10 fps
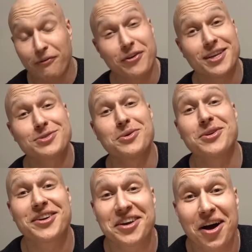But for this one,
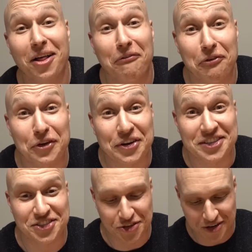we're gonna call it
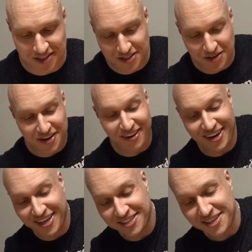Furious George. So here it
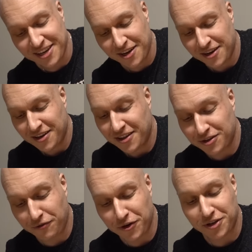is.
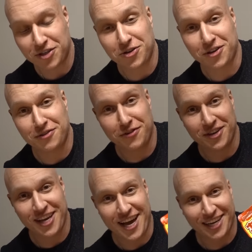There's Furious George for
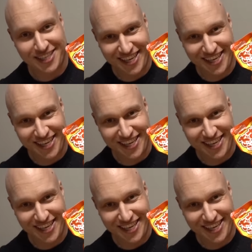you guys.